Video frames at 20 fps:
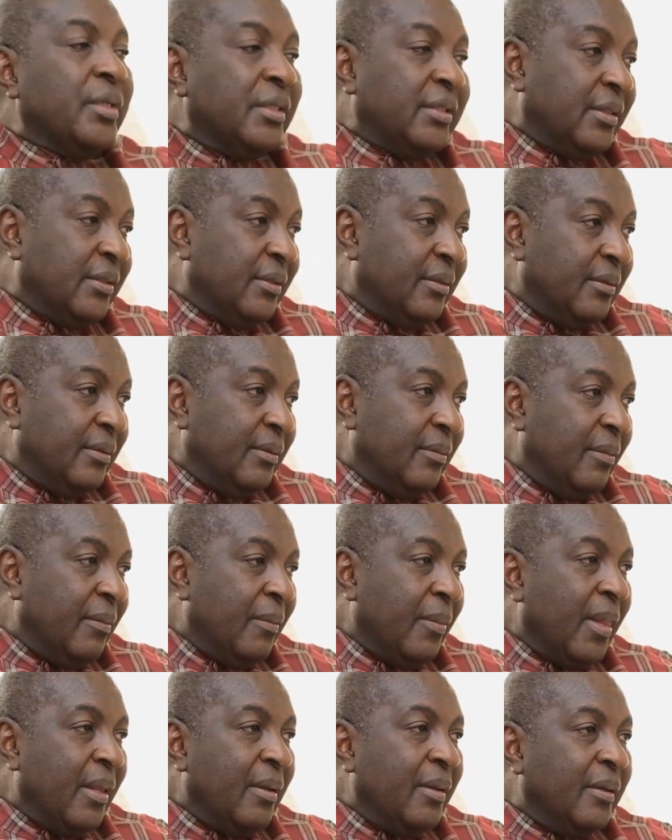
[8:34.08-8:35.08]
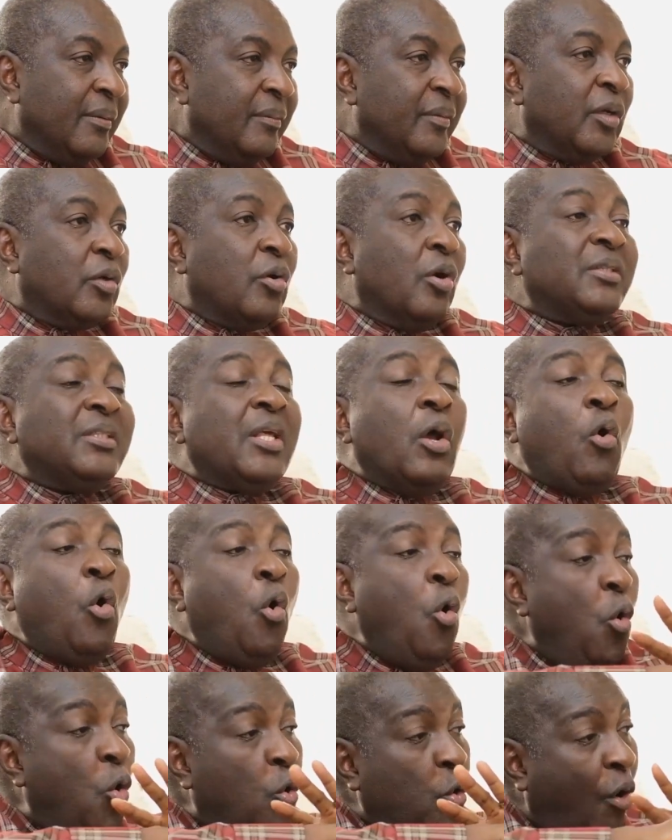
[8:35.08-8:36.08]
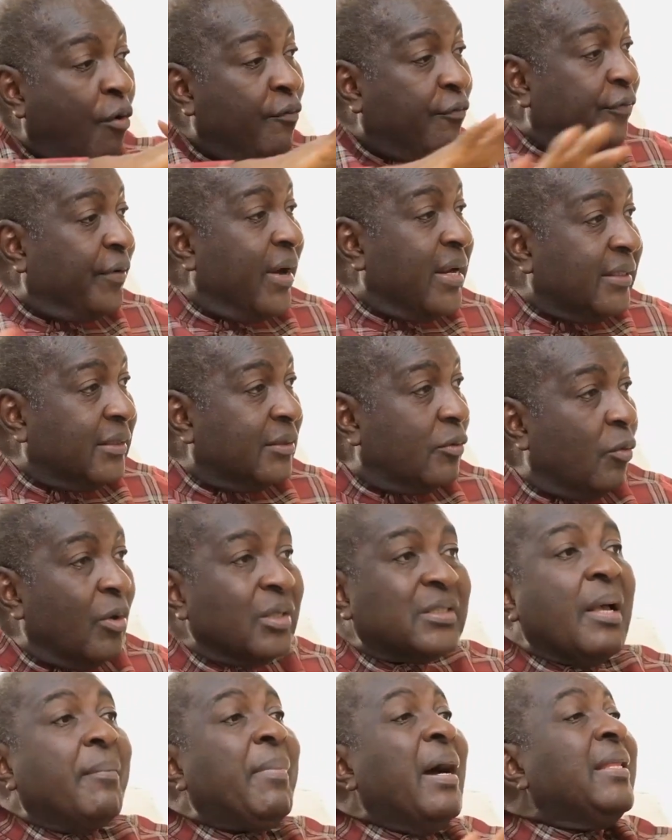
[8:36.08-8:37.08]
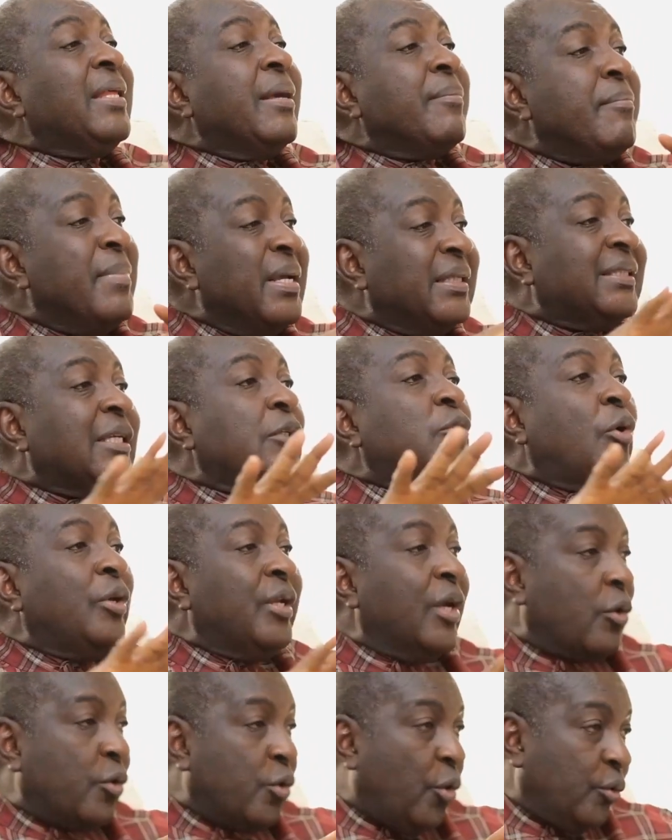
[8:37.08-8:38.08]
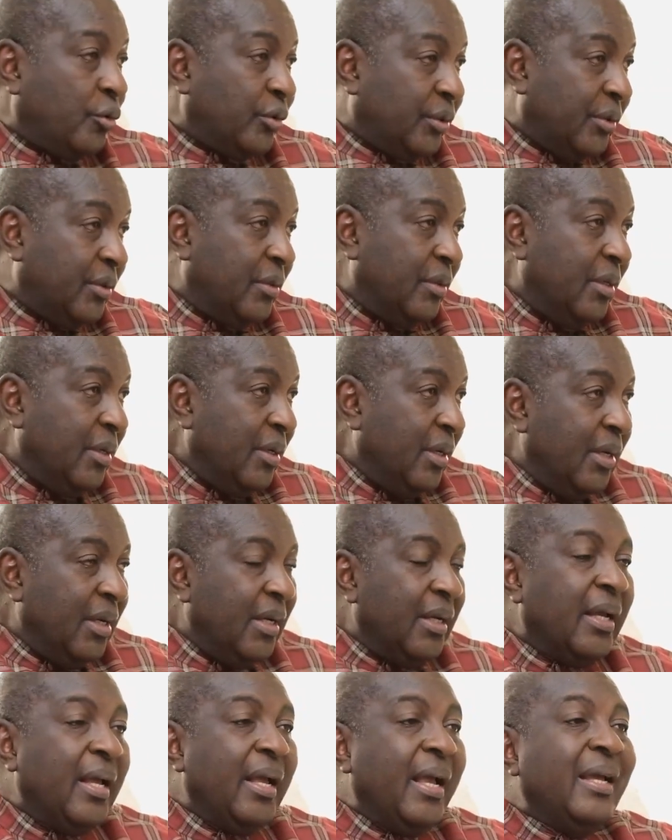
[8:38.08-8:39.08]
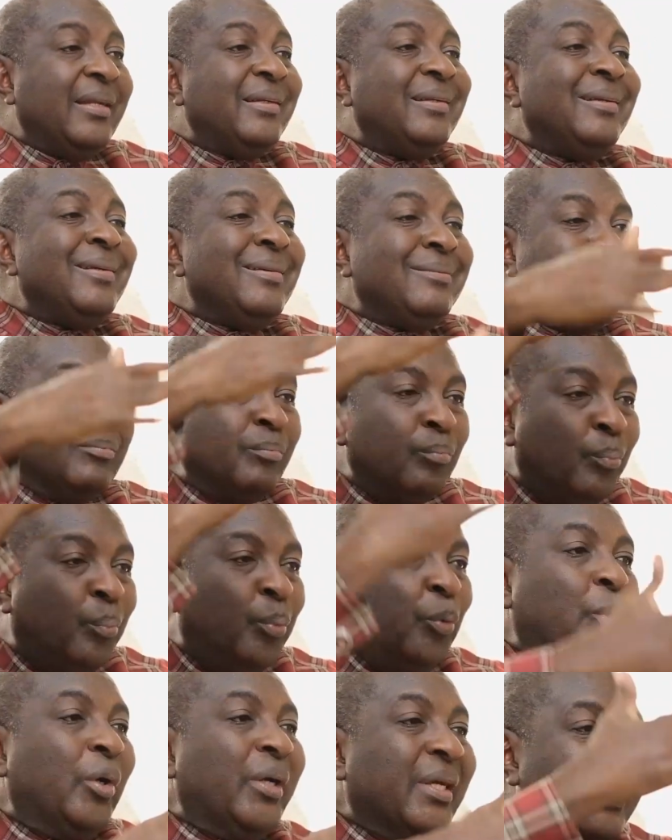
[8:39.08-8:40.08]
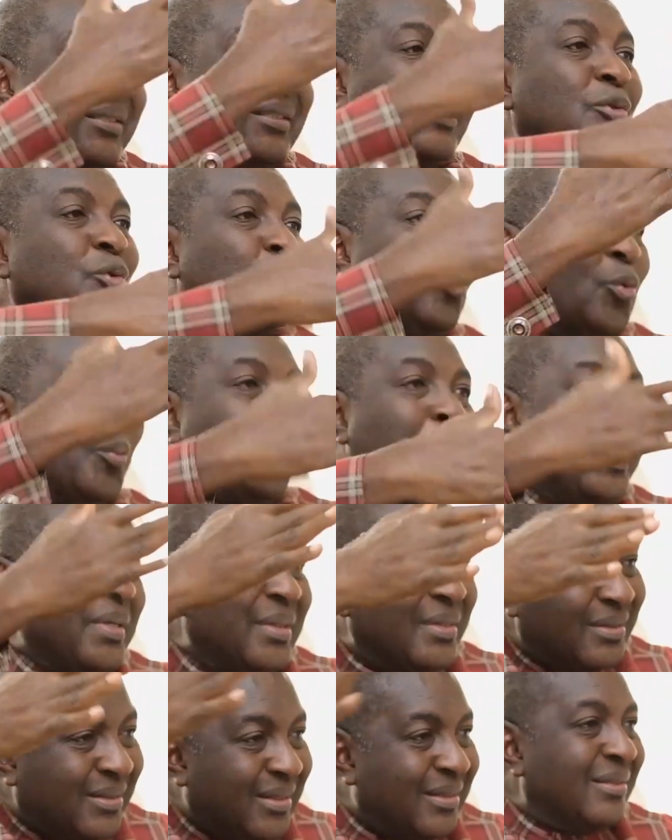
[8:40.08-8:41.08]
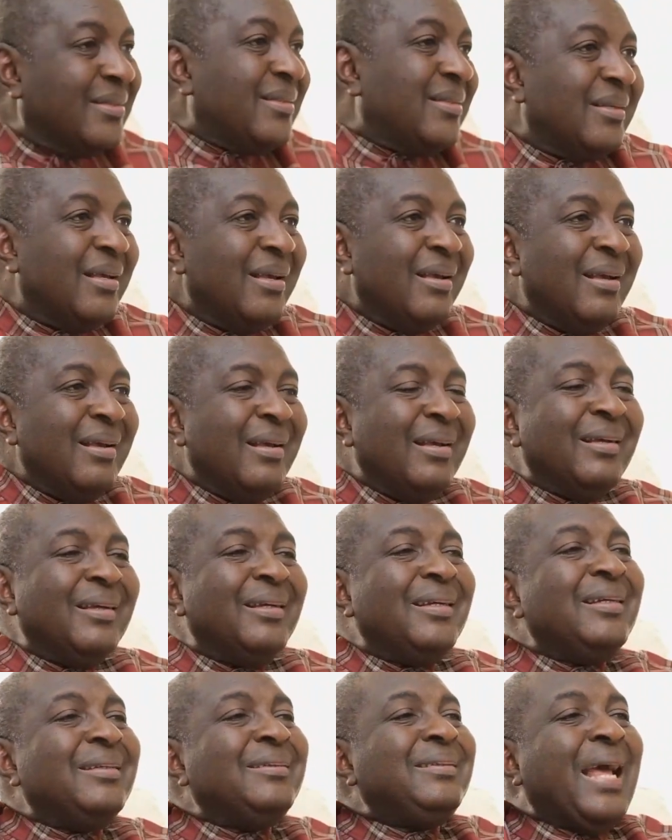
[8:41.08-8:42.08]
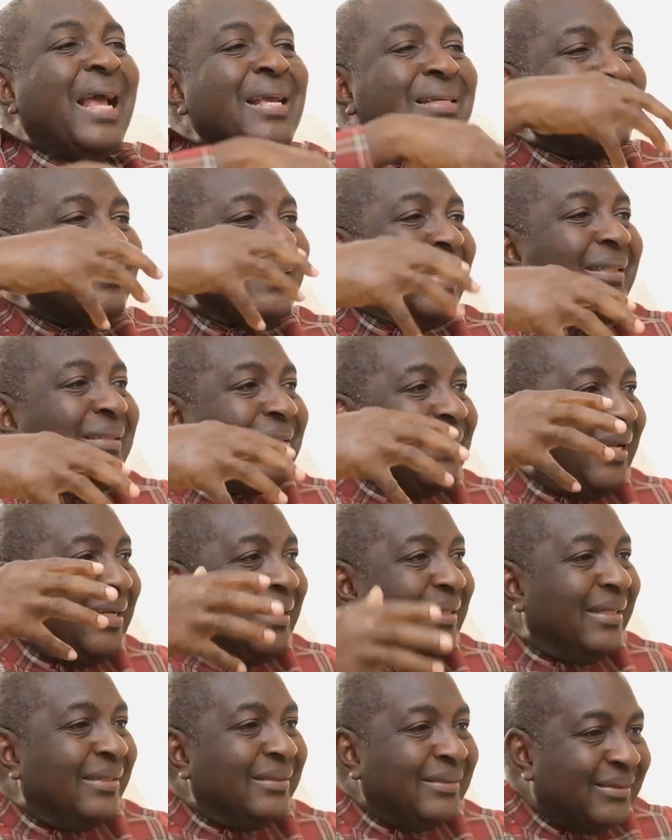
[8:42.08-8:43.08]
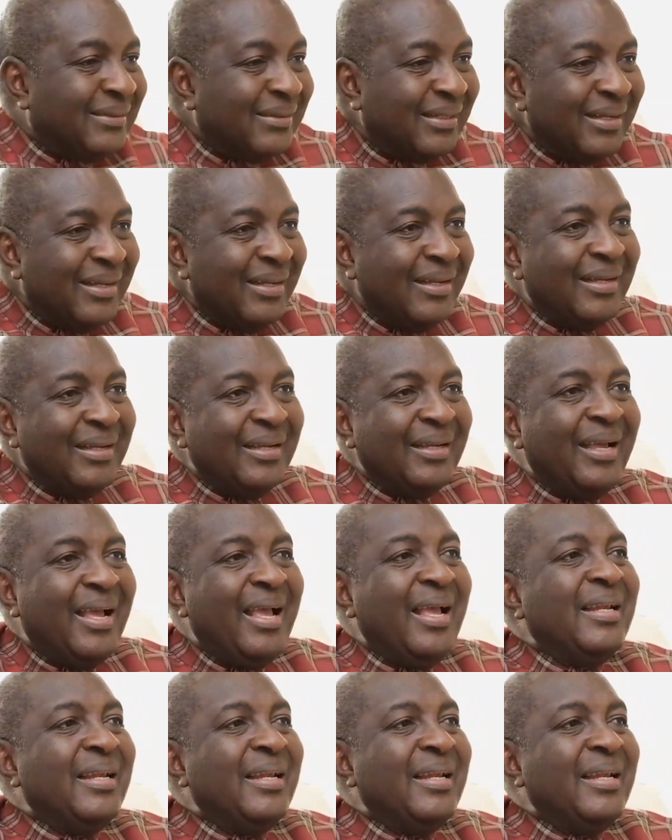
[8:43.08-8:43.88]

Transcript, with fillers: it. Wow. Because the whole conference wow. was about the message on the cross. Wow. And he broke it into pieces, mm. he dissected it, mm.